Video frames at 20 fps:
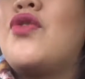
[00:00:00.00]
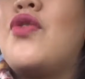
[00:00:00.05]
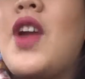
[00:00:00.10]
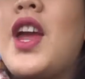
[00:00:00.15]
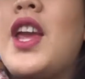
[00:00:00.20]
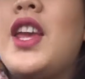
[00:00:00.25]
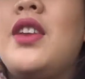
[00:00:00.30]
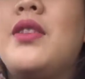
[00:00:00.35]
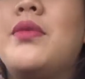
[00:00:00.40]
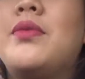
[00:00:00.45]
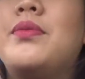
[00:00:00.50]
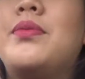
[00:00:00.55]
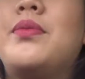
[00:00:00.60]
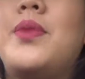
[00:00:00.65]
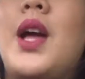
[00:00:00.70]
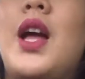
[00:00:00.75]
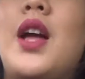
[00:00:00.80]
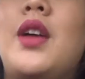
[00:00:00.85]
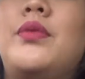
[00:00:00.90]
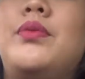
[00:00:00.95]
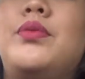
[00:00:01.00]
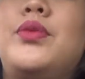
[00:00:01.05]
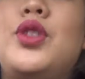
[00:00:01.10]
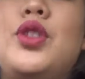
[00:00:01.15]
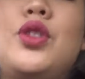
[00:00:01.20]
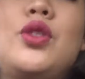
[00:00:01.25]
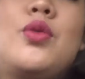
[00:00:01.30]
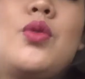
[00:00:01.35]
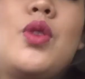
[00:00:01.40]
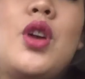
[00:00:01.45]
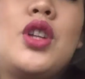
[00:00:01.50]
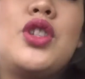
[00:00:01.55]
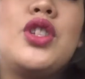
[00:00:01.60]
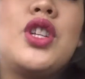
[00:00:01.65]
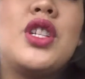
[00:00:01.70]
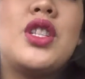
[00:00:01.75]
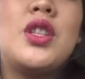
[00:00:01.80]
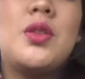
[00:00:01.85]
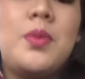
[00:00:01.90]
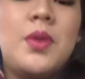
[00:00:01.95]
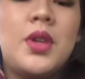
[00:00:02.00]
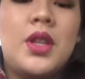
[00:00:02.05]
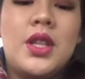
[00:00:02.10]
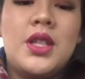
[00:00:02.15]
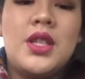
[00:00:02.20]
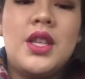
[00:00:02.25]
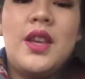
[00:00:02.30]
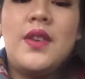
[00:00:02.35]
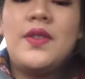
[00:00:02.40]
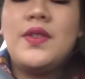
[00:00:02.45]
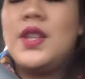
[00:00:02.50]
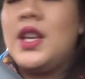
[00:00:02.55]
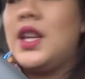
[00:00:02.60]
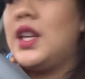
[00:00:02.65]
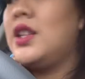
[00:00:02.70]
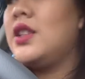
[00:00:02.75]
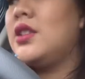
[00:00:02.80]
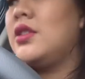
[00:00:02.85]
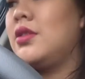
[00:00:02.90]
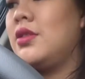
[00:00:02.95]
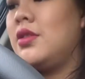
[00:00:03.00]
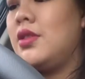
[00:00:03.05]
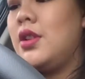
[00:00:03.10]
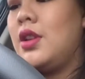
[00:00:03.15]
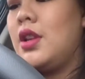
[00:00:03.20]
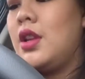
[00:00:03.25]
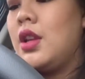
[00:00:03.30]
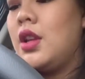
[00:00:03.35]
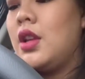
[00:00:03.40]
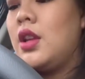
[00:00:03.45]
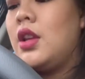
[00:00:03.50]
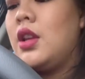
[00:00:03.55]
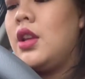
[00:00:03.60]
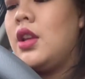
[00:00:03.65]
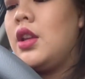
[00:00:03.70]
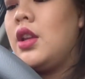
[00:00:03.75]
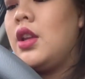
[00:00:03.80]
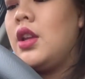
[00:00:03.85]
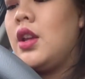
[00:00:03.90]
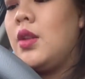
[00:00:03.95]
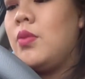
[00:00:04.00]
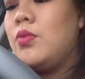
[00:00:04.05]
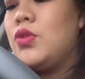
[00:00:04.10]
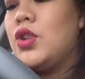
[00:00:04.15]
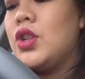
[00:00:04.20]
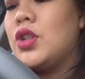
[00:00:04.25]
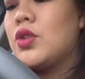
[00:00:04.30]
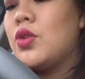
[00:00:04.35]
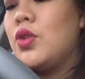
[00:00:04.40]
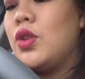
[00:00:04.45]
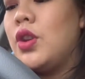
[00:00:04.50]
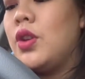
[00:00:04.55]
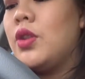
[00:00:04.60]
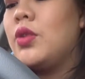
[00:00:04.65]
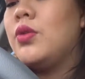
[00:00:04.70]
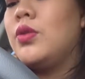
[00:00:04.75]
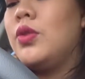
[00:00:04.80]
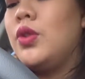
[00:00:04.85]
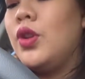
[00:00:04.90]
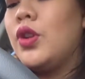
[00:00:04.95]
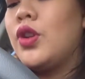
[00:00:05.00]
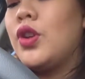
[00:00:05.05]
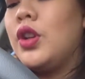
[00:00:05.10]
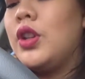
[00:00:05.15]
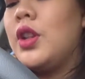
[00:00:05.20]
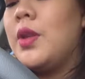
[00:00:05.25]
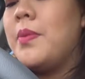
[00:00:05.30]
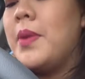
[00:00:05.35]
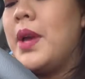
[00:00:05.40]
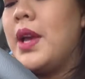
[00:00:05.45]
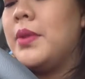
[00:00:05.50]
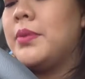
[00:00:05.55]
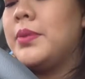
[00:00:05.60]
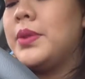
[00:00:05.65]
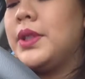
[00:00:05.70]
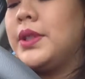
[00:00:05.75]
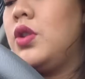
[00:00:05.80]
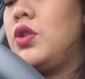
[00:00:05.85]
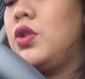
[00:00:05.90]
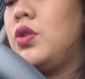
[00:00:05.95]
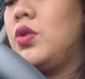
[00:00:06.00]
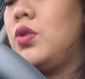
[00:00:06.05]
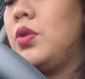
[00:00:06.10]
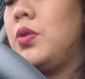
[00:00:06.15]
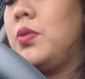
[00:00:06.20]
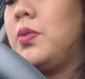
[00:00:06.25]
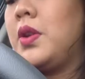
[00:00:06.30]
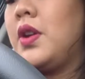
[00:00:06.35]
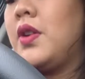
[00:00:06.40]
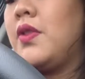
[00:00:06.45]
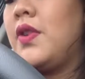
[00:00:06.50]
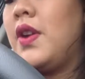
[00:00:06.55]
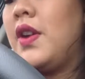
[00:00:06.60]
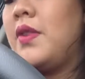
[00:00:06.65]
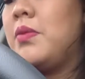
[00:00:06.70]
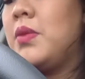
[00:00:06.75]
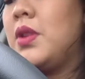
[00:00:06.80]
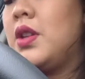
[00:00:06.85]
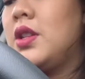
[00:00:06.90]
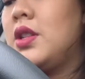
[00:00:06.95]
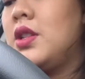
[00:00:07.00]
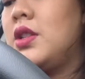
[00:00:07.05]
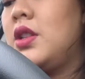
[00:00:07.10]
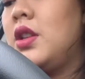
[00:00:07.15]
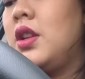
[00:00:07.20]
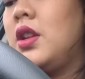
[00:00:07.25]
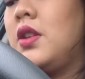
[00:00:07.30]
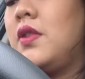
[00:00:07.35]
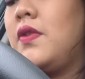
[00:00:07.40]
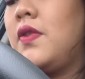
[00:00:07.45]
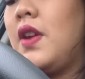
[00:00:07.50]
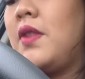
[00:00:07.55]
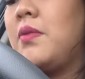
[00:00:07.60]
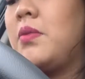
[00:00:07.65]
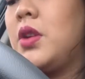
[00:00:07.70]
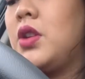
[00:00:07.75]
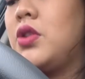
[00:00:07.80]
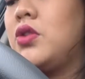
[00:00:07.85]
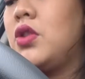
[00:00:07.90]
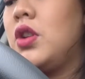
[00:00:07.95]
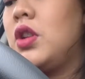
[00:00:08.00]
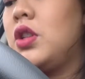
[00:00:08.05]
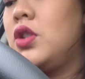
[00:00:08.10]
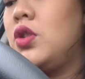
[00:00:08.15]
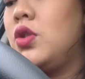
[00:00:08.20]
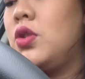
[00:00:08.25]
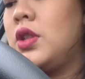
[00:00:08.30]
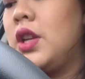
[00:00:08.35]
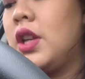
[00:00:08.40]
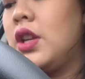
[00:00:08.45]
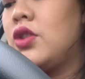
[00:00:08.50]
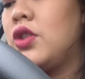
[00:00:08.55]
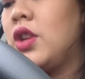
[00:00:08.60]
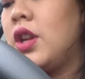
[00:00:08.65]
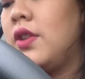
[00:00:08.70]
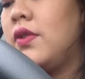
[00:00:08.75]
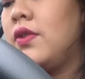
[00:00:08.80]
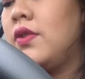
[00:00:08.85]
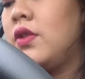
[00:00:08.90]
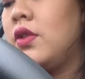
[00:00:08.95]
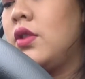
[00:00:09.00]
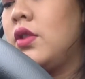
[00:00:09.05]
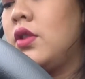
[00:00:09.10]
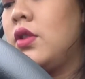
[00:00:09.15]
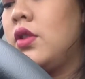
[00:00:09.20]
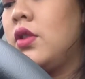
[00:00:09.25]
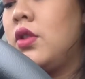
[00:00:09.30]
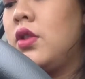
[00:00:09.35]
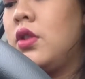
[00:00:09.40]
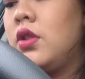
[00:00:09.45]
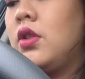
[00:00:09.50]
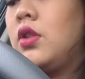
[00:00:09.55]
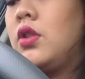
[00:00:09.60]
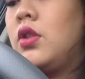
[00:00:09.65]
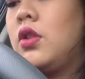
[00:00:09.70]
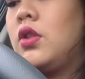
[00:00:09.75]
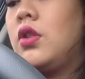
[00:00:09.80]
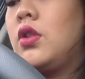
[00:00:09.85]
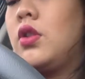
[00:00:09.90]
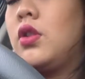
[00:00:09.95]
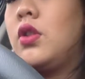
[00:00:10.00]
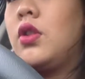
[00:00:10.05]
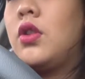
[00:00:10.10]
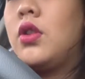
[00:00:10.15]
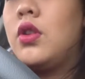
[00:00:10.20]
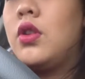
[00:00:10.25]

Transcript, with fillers: right, but do you know what, just to be on the safe side I'm just going to look on the maps. It should only be a 5 minute, a 2 second drive. Turn right onto Campsie Drive.